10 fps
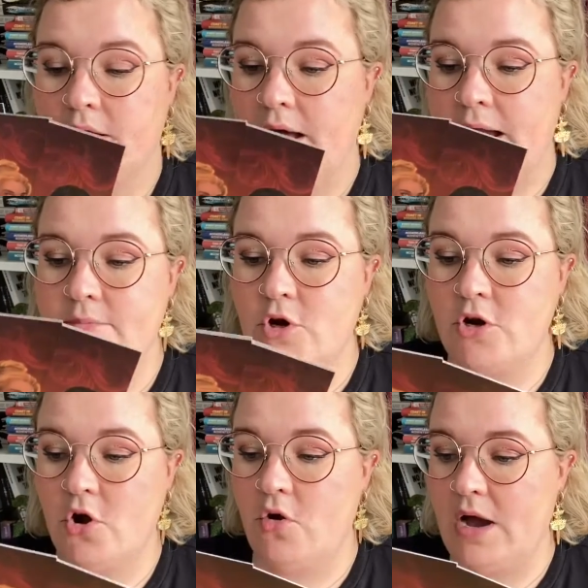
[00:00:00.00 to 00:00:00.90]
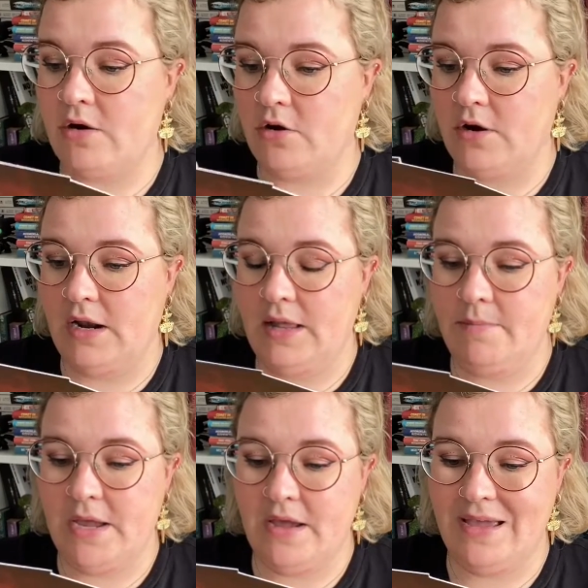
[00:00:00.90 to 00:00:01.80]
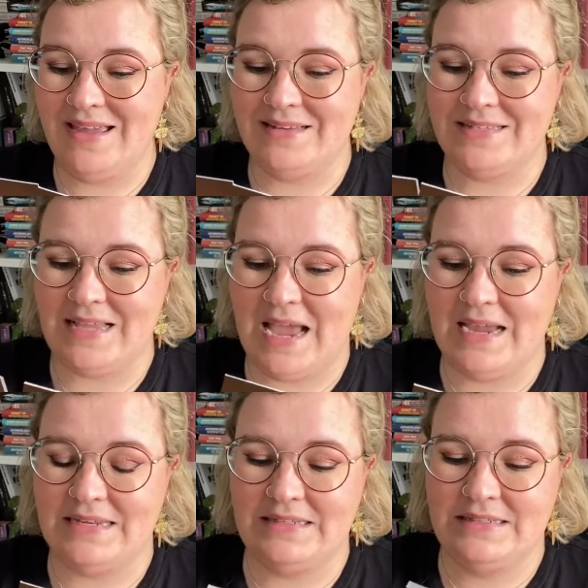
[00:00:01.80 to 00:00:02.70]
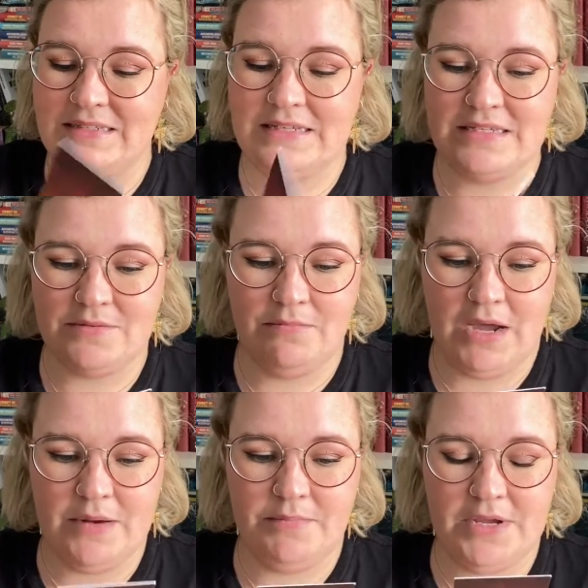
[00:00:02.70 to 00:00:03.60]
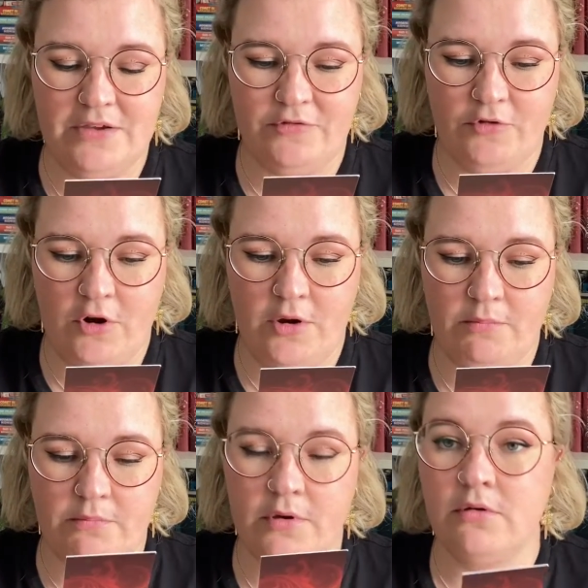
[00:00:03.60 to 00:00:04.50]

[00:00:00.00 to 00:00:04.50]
I'm going to go out on a limb here and say that these might be from...